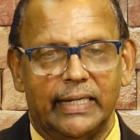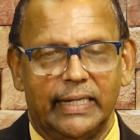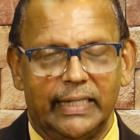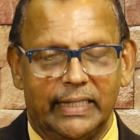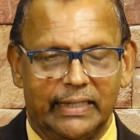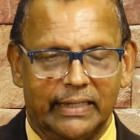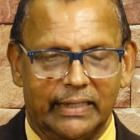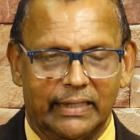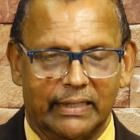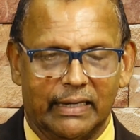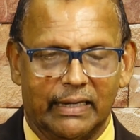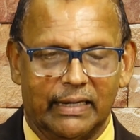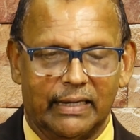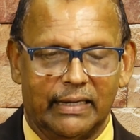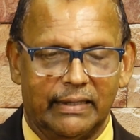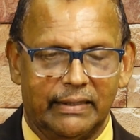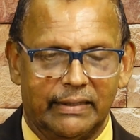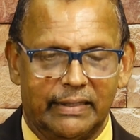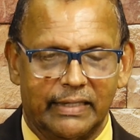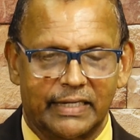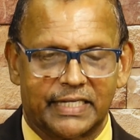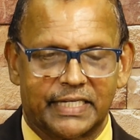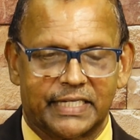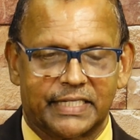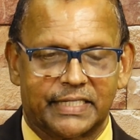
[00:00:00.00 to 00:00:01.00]
in
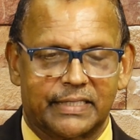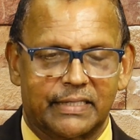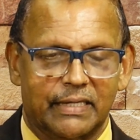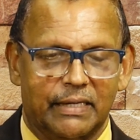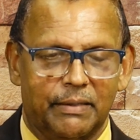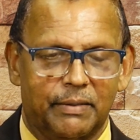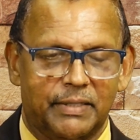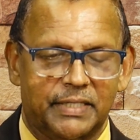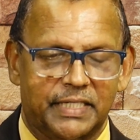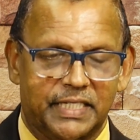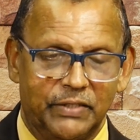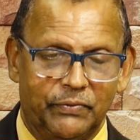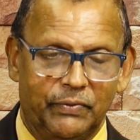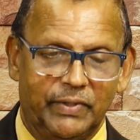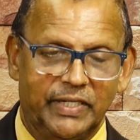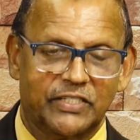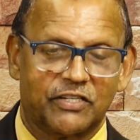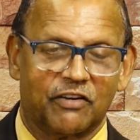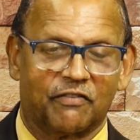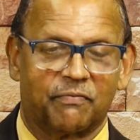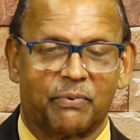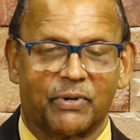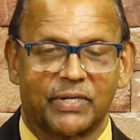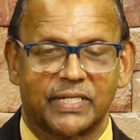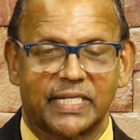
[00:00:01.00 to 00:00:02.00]
this
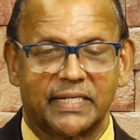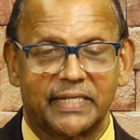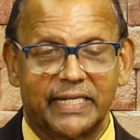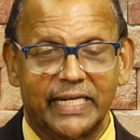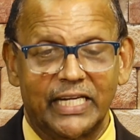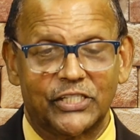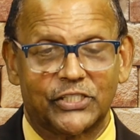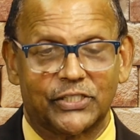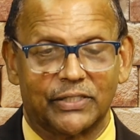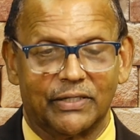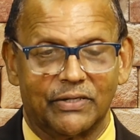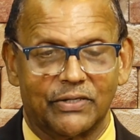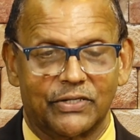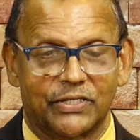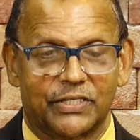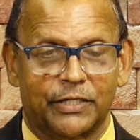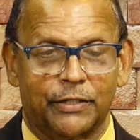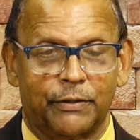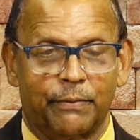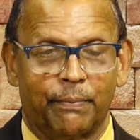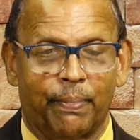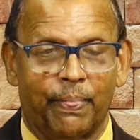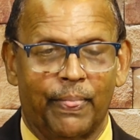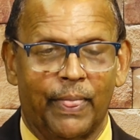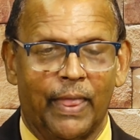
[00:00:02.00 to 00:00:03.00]
series of presentations.